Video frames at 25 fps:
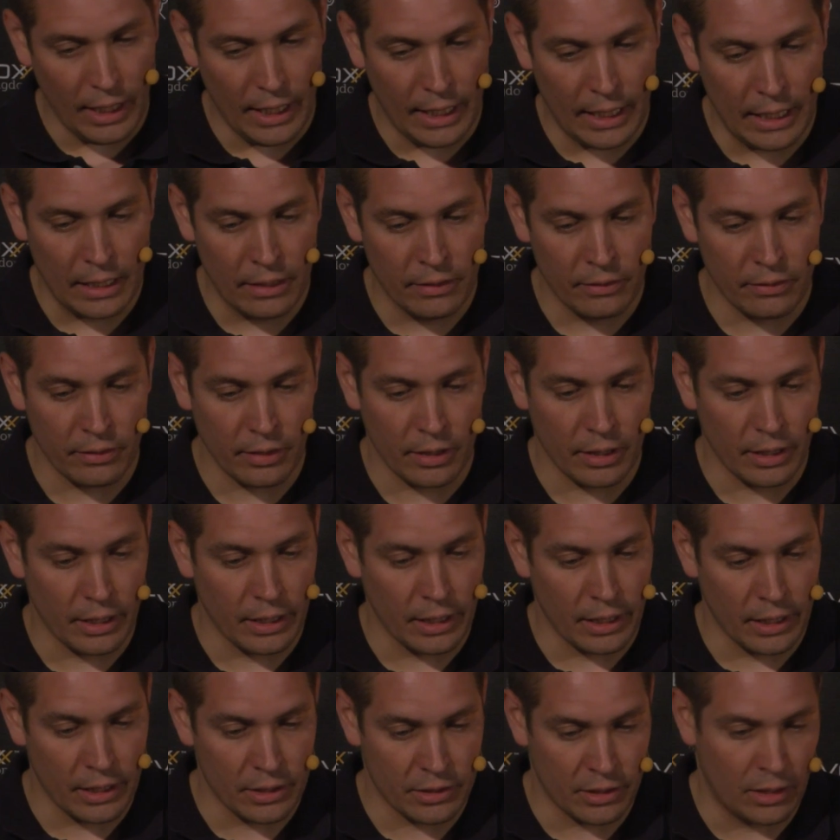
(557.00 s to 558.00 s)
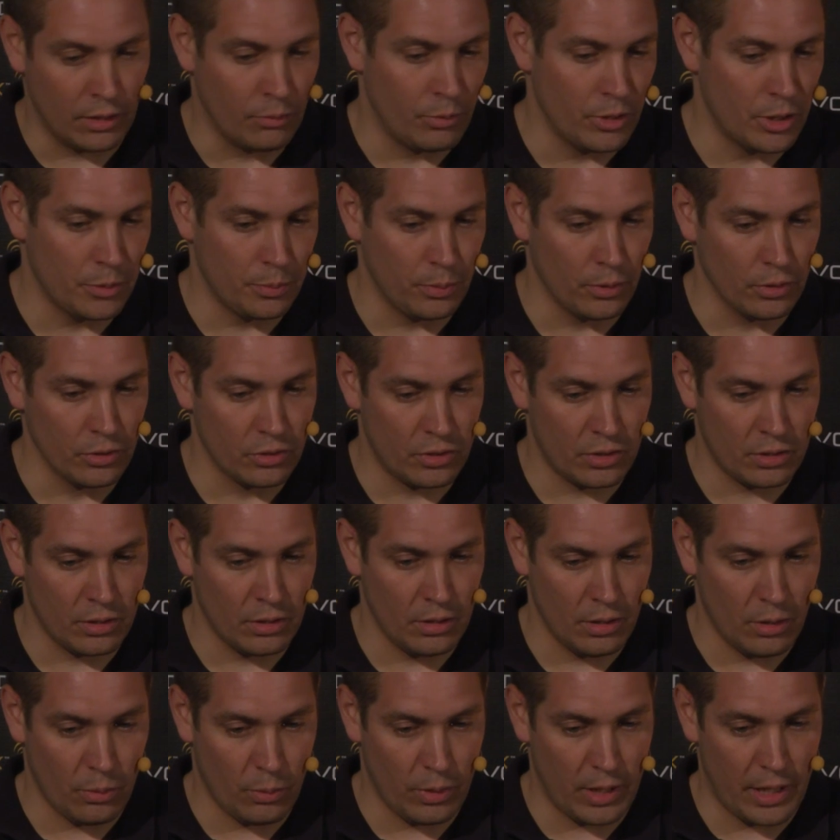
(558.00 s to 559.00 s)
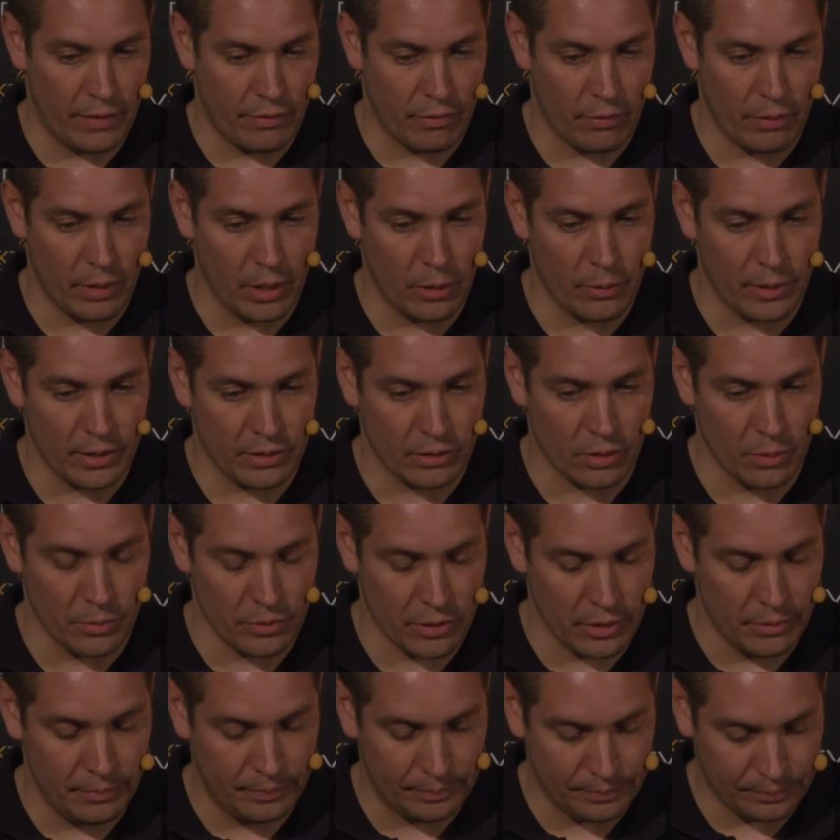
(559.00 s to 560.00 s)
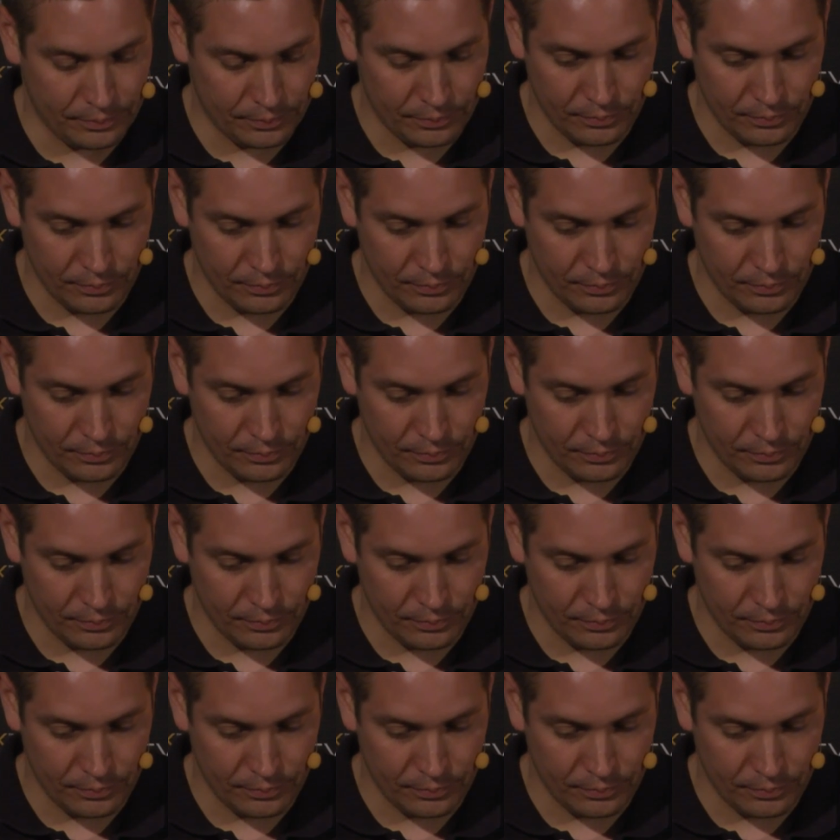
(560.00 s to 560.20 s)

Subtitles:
and send a response whenever a request comes in.